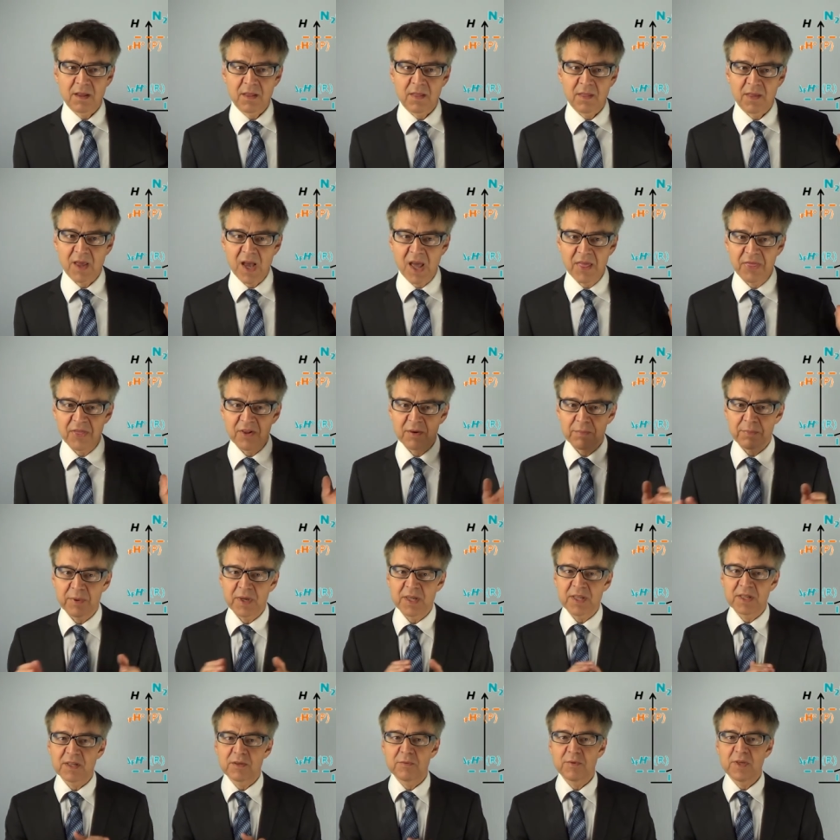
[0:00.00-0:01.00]
The
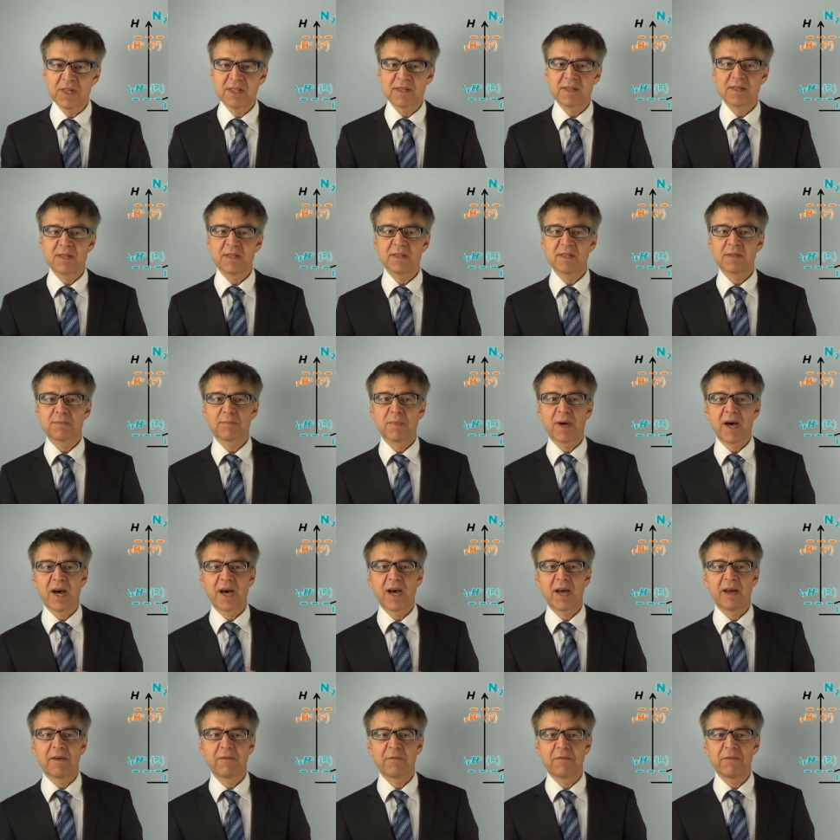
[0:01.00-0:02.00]
enthalpy increases
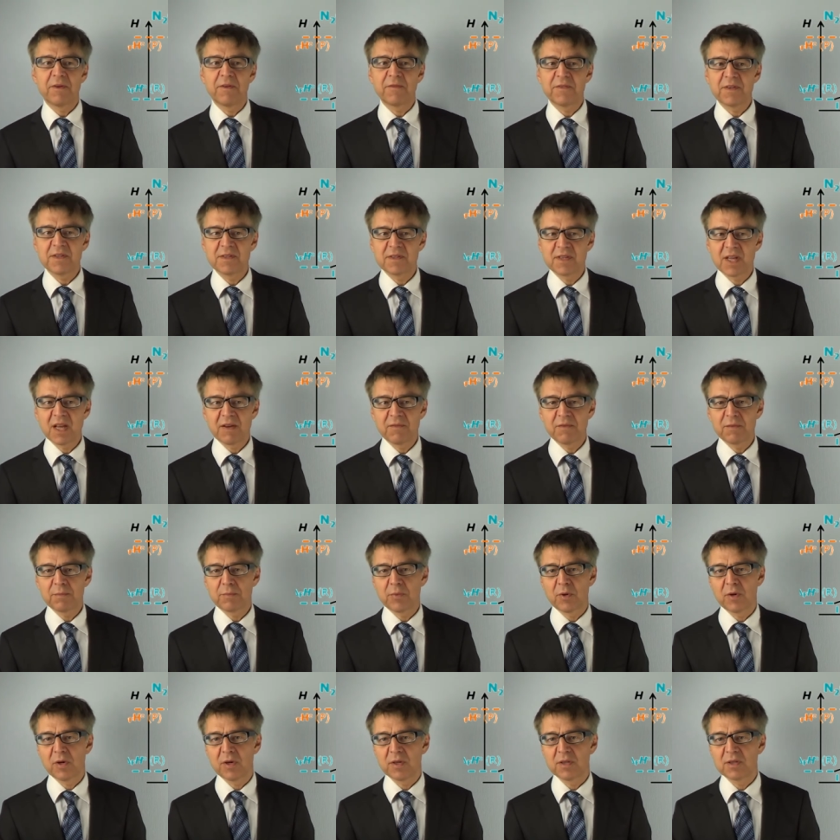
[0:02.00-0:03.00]
by
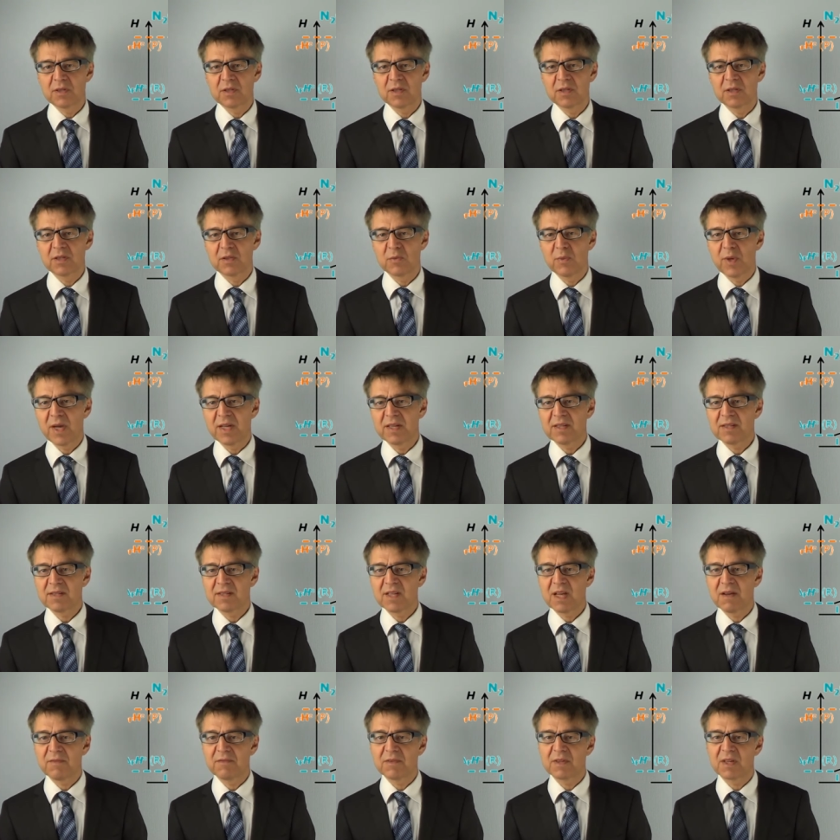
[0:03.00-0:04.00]
57.27
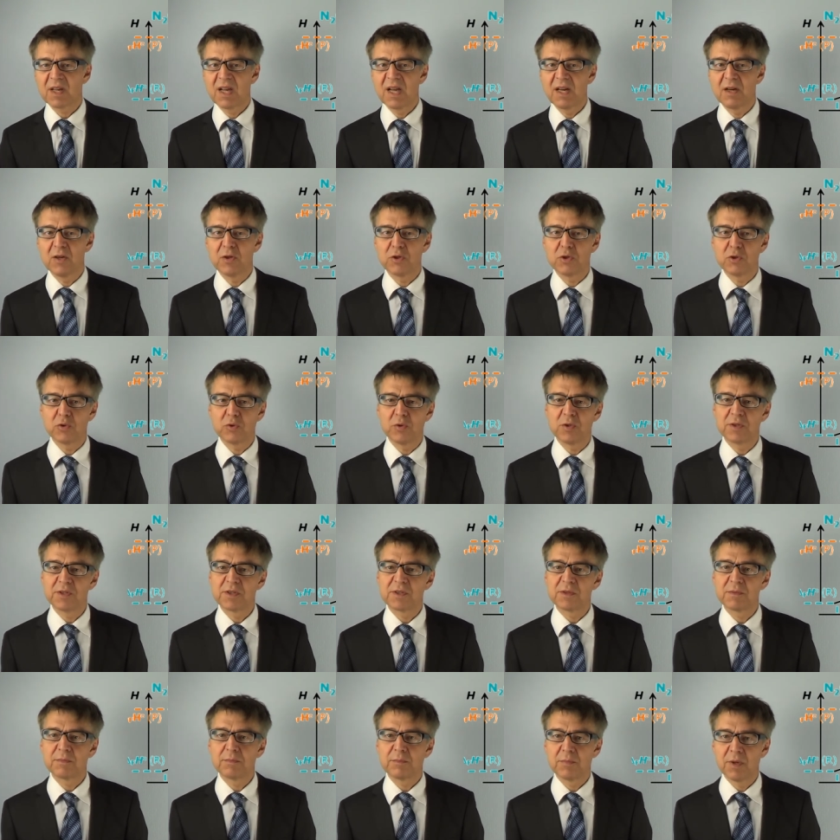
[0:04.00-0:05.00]
kilojoules
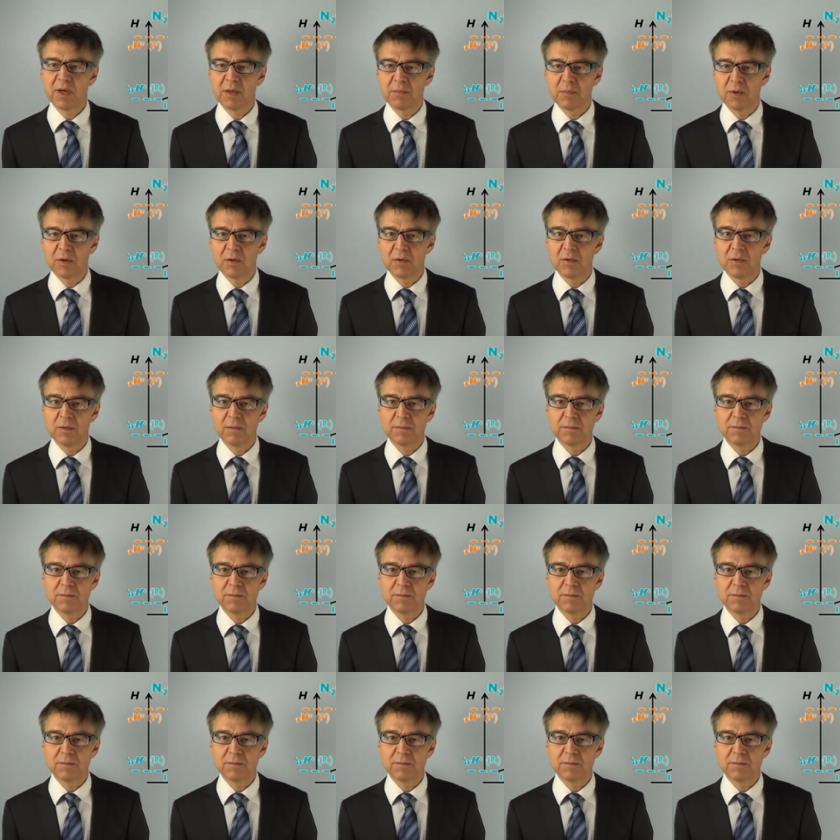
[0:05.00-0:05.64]
per mole.